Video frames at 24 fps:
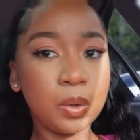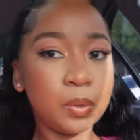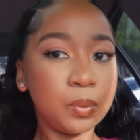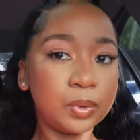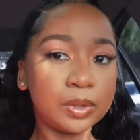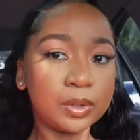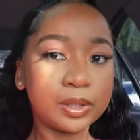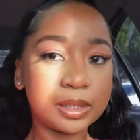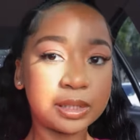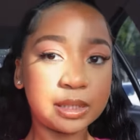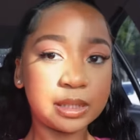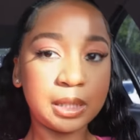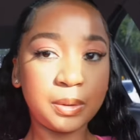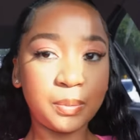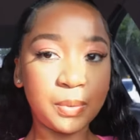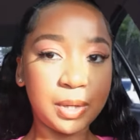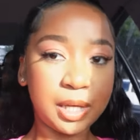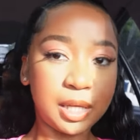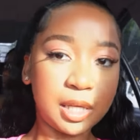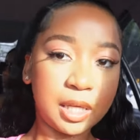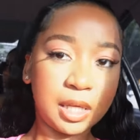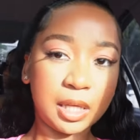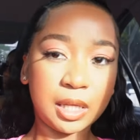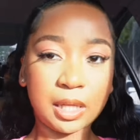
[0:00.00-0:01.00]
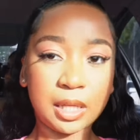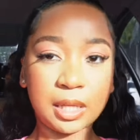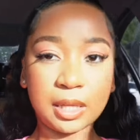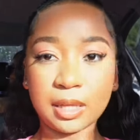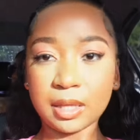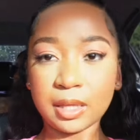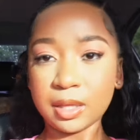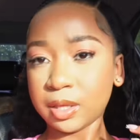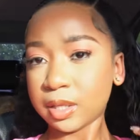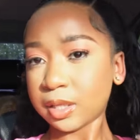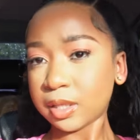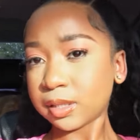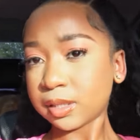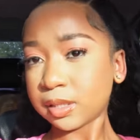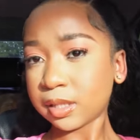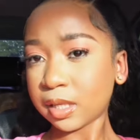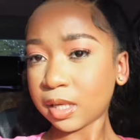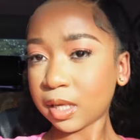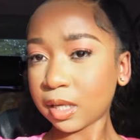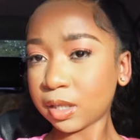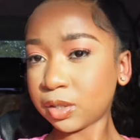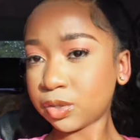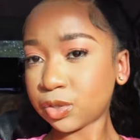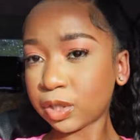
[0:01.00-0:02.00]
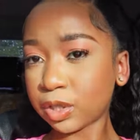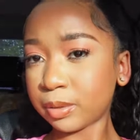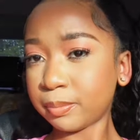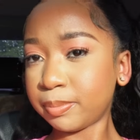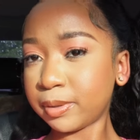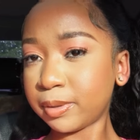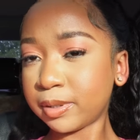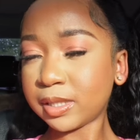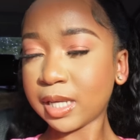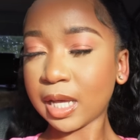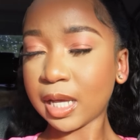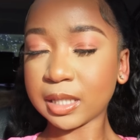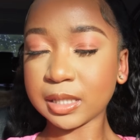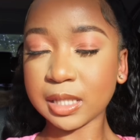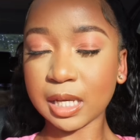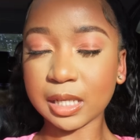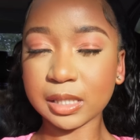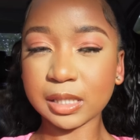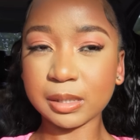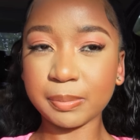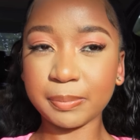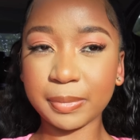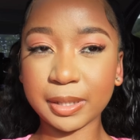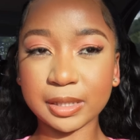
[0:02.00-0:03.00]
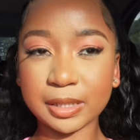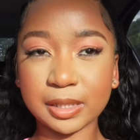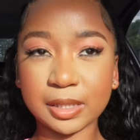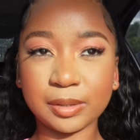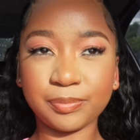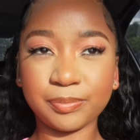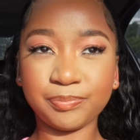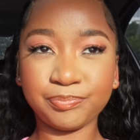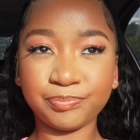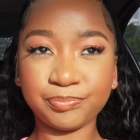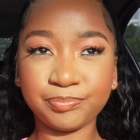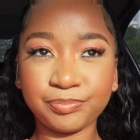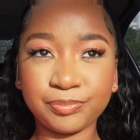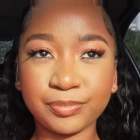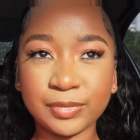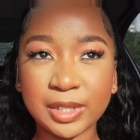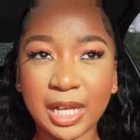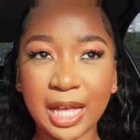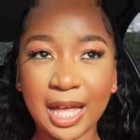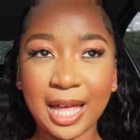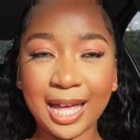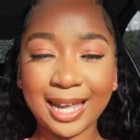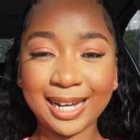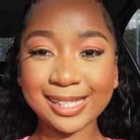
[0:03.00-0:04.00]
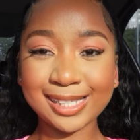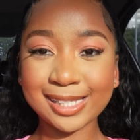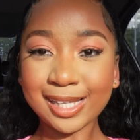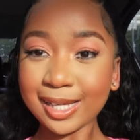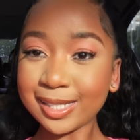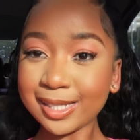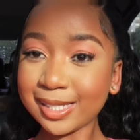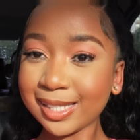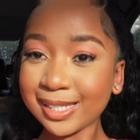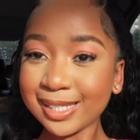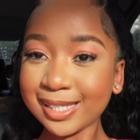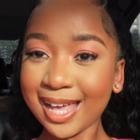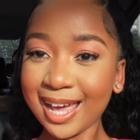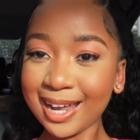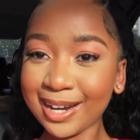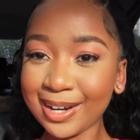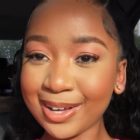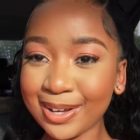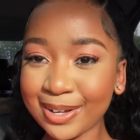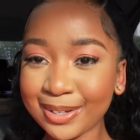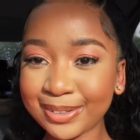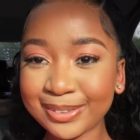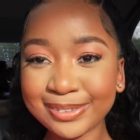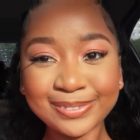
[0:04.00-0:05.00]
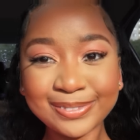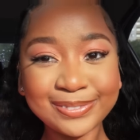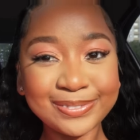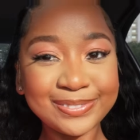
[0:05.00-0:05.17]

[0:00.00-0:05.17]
we'll see where this trip takes us. But let's go to the Silo.